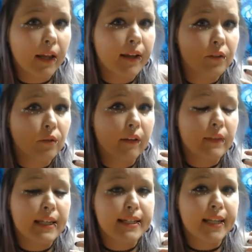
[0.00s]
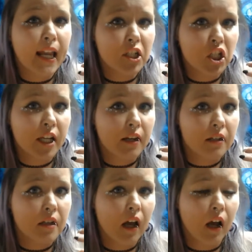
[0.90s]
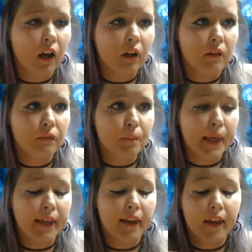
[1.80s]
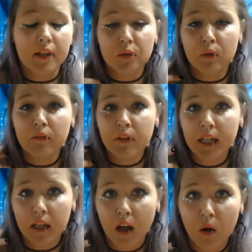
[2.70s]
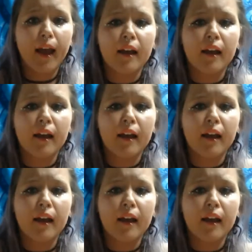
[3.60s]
I do have the intention of making it into a video.